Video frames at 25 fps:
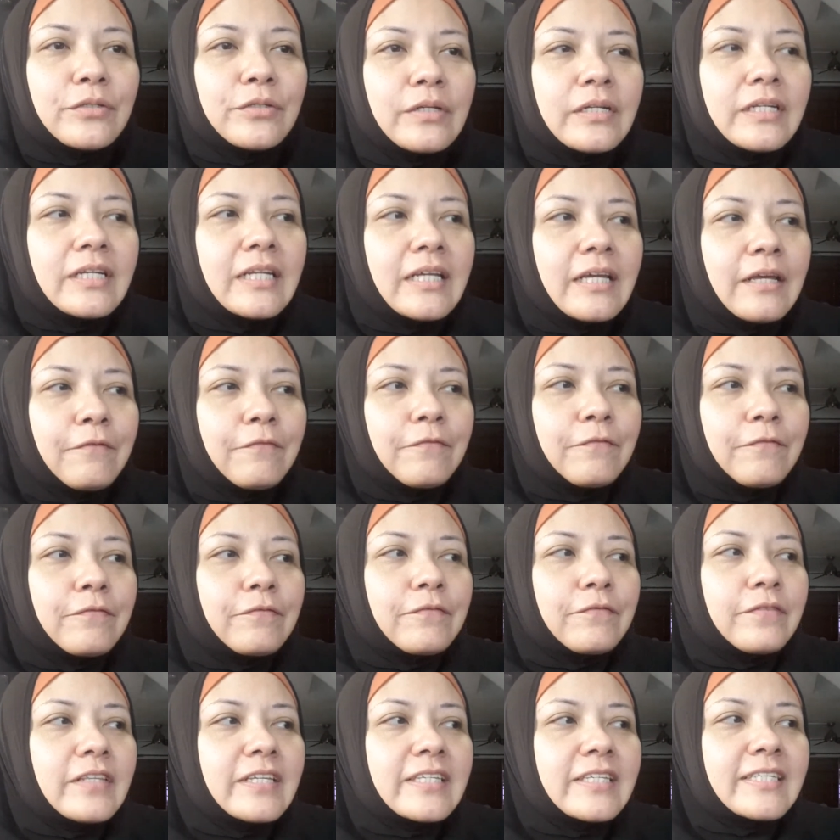You
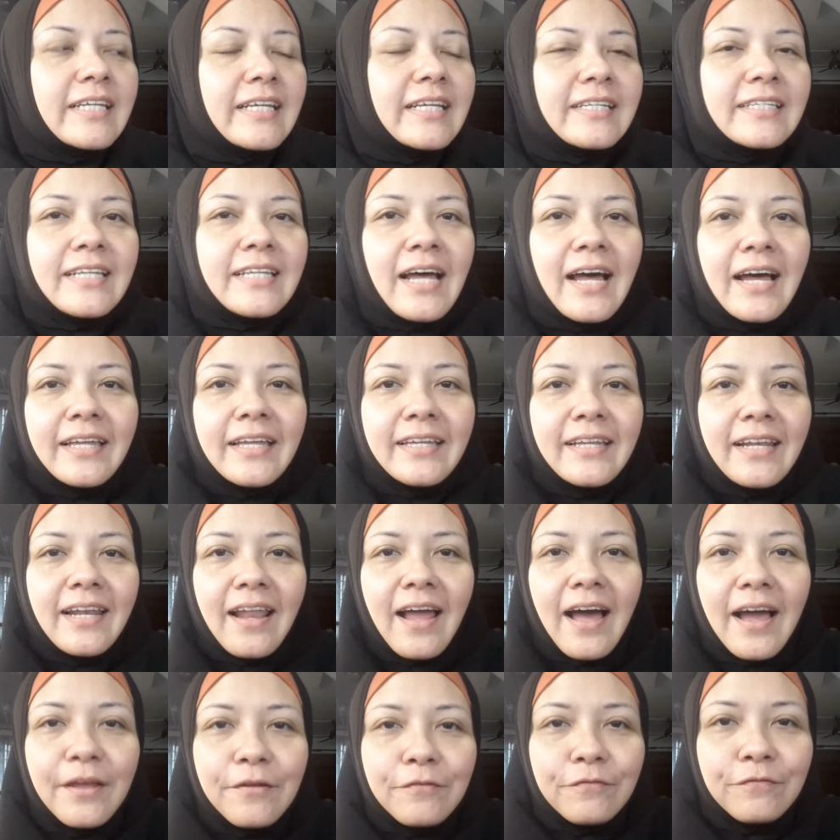live this entire
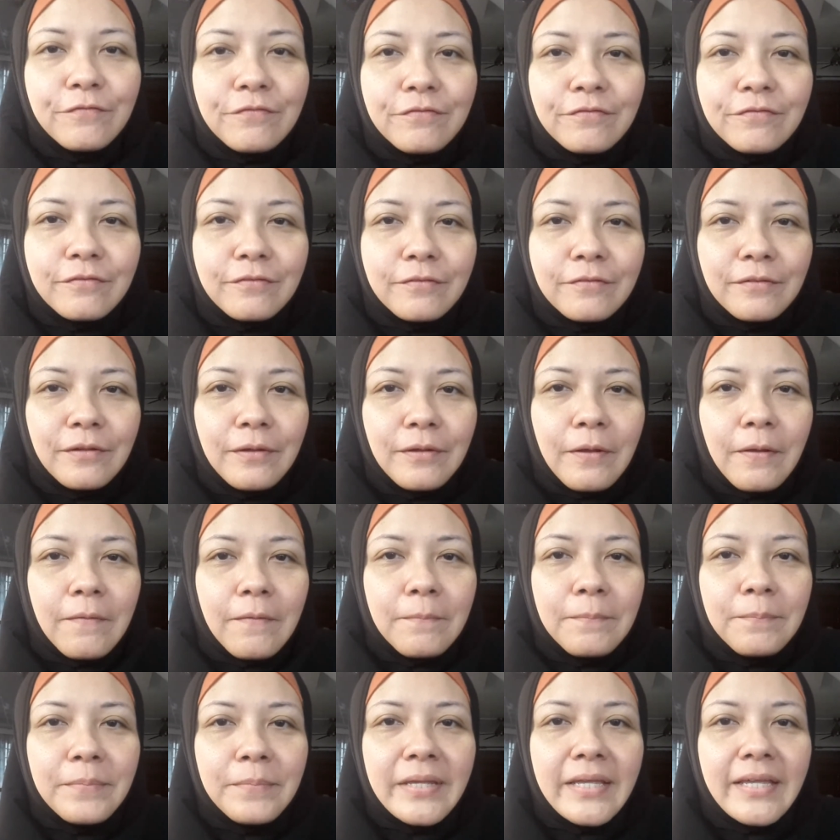life
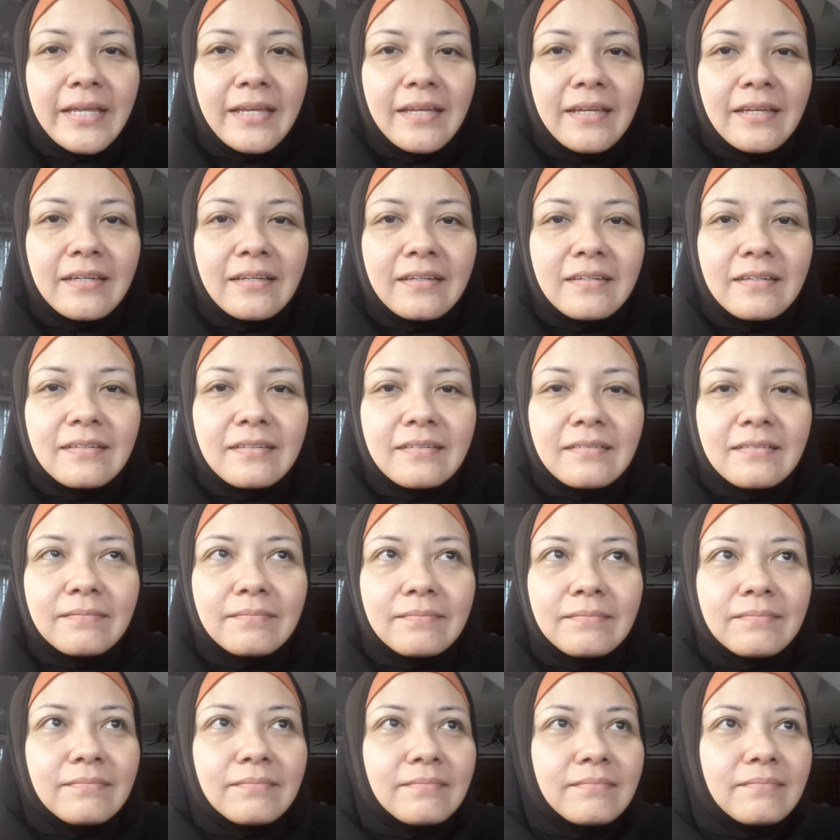being
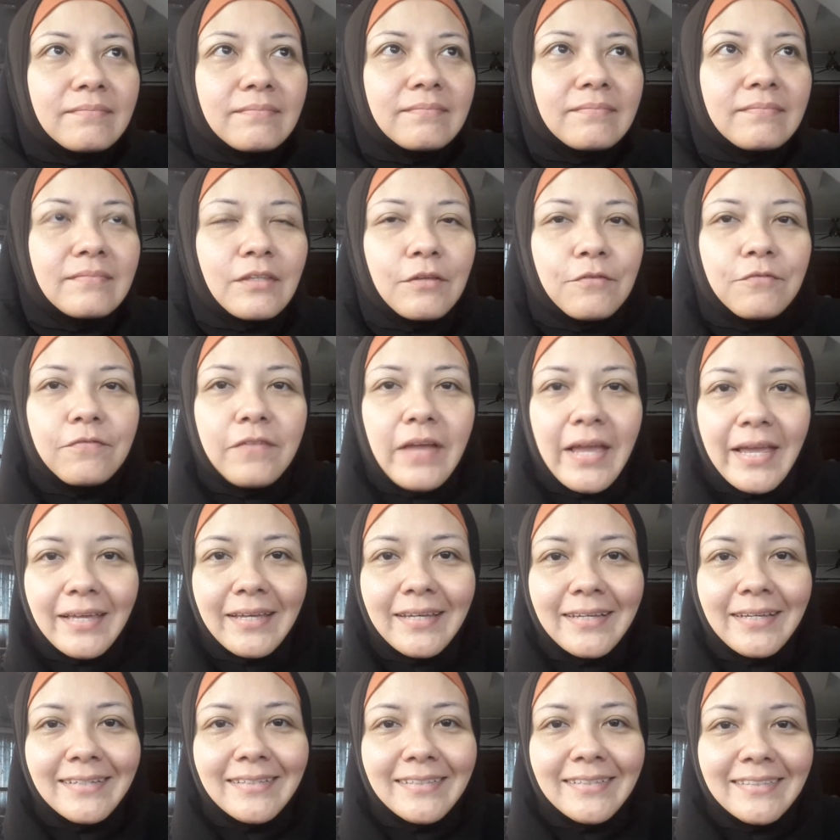
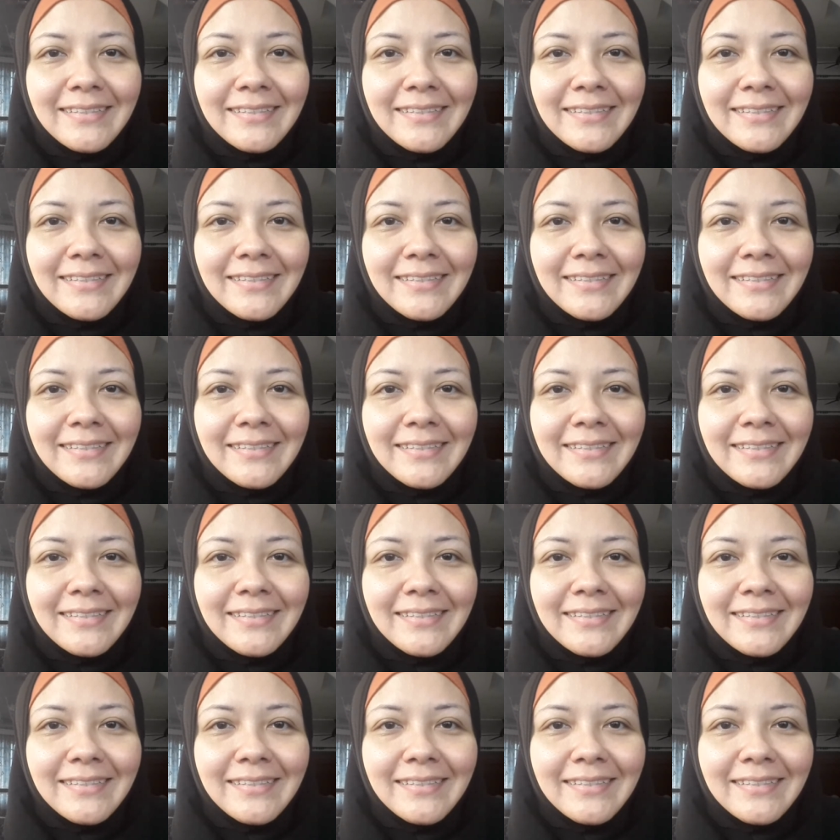fake.